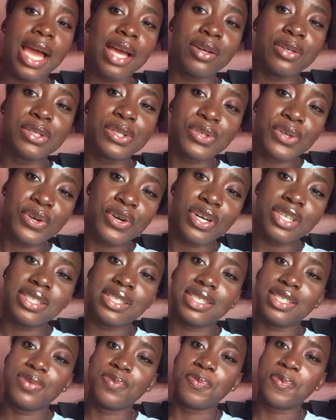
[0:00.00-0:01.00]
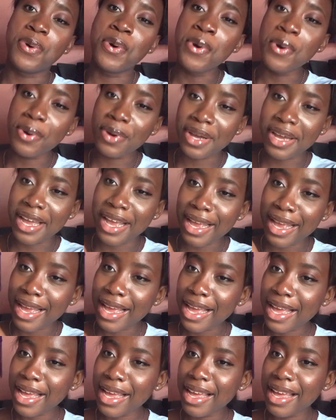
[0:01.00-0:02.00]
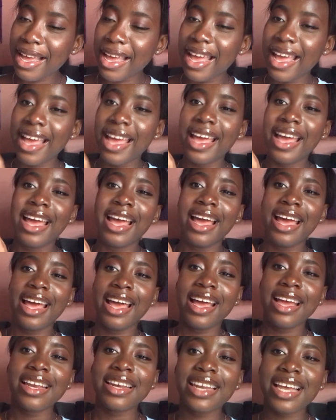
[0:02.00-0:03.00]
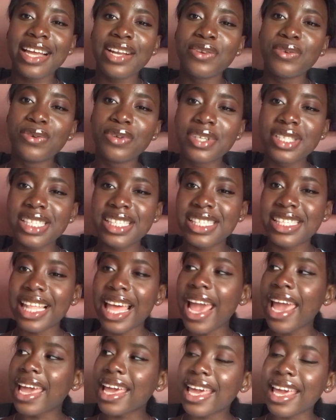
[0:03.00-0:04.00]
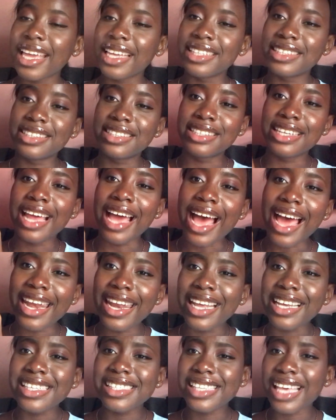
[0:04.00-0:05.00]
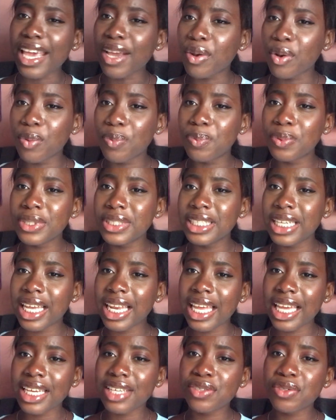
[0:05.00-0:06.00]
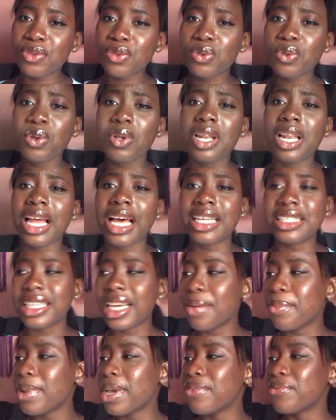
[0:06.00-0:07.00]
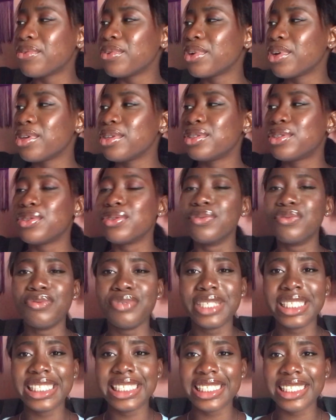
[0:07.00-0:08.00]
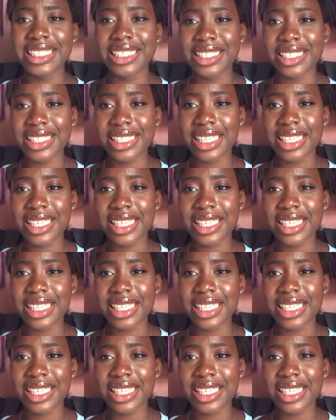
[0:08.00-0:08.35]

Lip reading: I also got this book that looks like an encyclopedia. Like, it's so large. How am I even going to read this?